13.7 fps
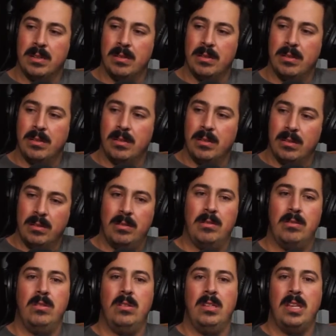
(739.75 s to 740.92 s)
because
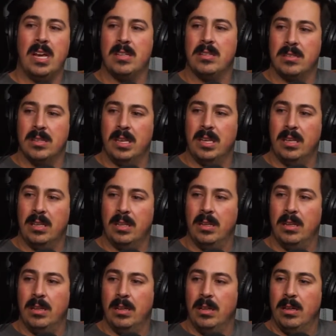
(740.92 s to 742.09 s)
yes, like